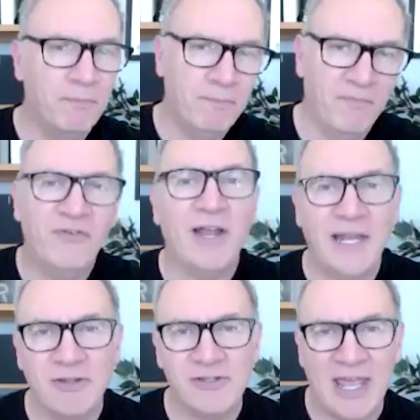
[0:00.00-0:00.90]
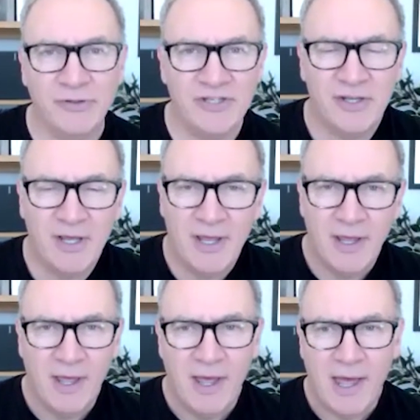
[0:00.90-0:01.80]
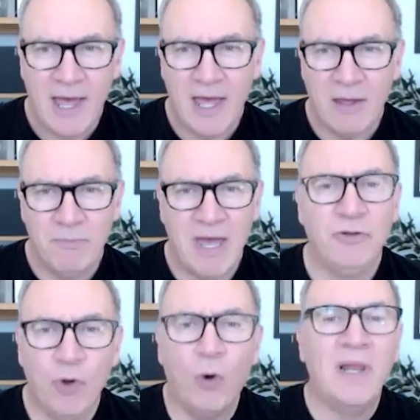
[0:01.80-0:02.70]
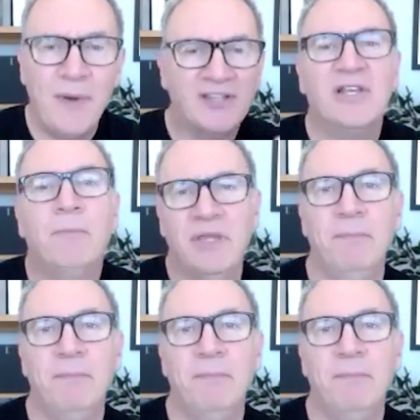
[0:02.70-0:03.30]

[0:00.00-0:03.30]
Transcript: finance houses, and normally when something